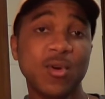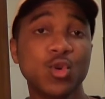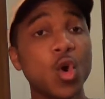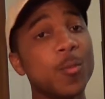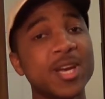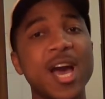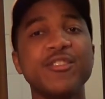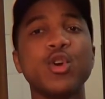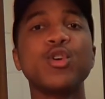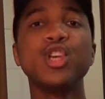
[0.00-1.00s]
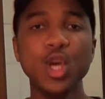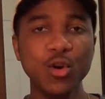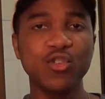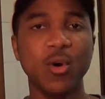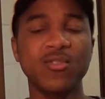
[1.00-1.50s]
don't go beyond your
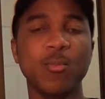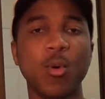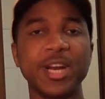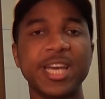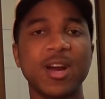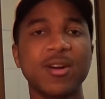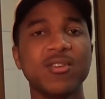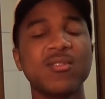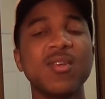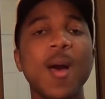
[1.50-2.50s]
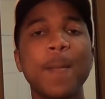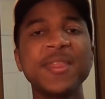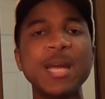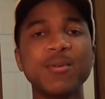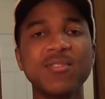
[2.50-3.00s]
usual supporting characters,
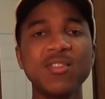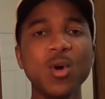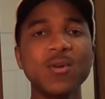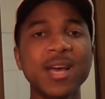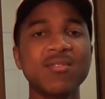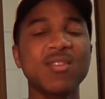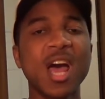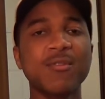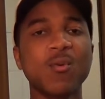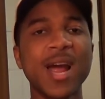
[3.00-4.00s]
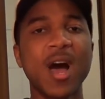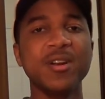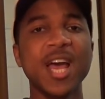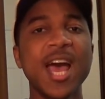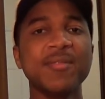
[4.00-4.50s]
but they were still nice to have
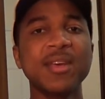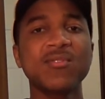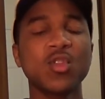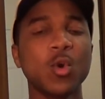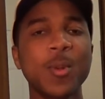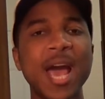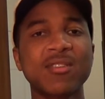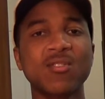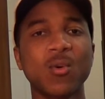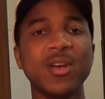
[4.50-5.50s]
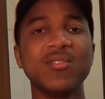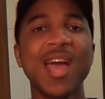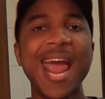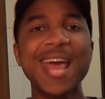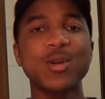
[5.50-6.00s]
around thanks to their backstories
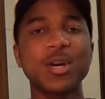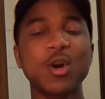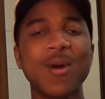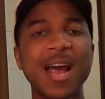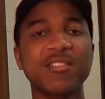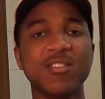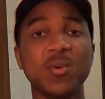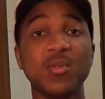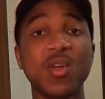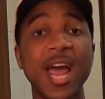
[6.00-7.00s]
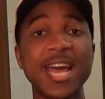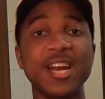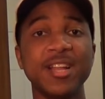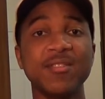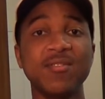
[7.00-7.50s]
and their interactions with Diana
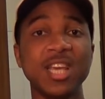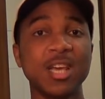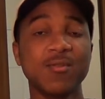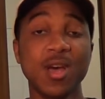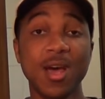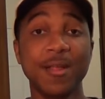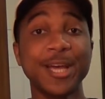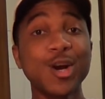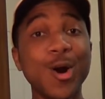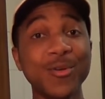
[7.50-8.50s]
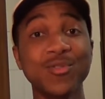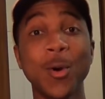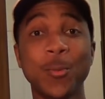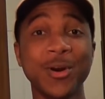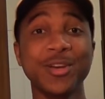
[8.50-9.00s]
and Steve. They are
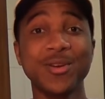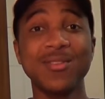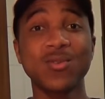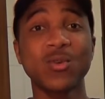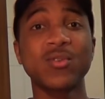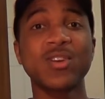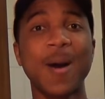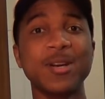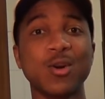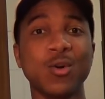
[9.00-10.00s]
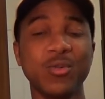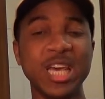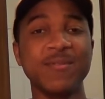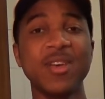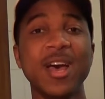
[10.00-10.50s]
also a pretty good source of comedy
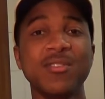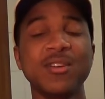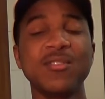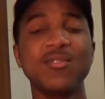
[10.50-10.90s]
relief, such